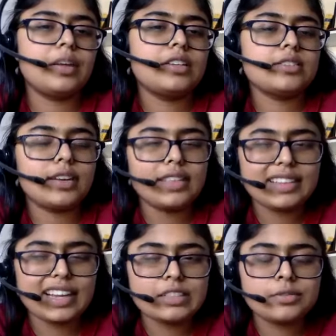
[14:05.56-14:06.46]
So I
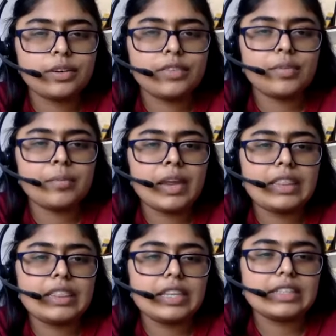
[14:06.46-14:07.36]
think that's one of the
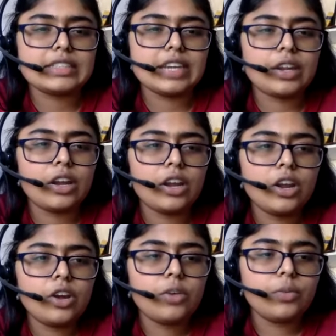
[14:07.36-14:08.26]
main things that
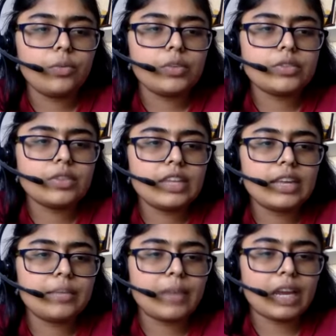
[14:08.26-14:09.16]
was really
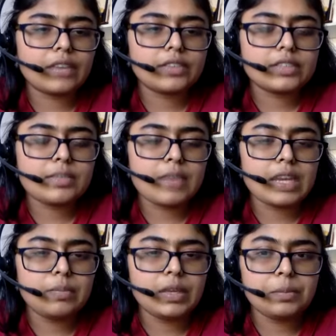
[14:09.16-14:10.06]
impactful to
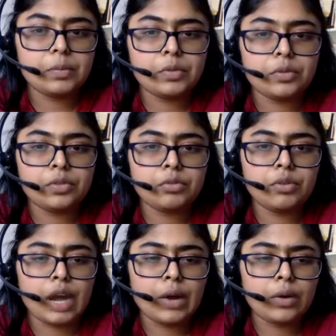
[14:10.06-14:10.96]
many people
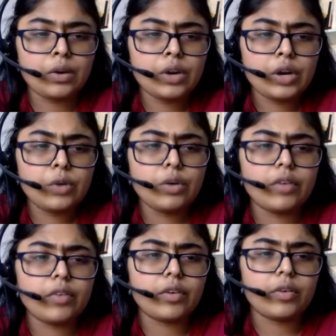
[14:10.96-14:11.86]
throughout,
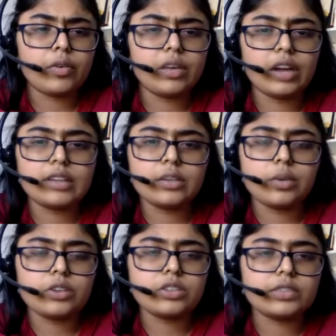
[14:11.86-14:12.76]
whoever either
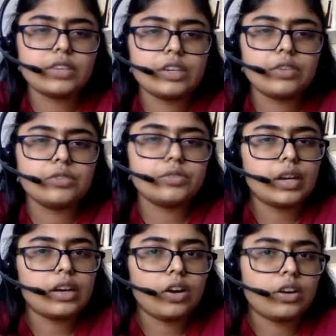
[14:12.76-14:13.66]
watched our videos,
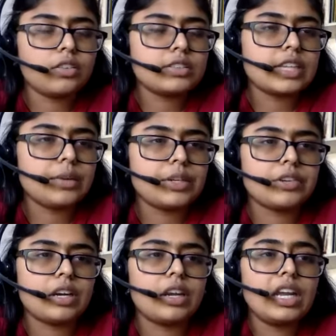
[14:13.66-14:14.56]
read articles that we
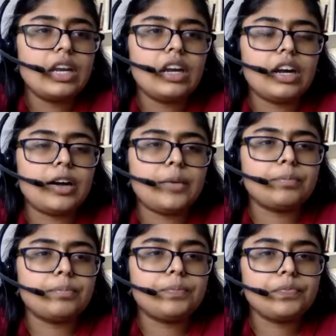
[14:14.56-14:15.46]
tried
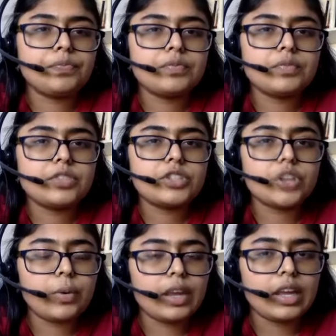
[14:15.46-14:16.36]

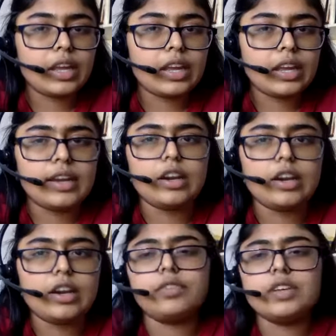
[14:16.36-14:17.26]
showing in
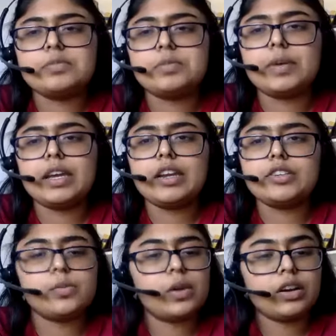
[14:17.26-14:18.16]
our Facebook page
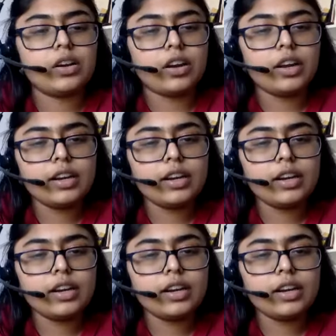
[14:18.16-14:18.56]
or whatnot.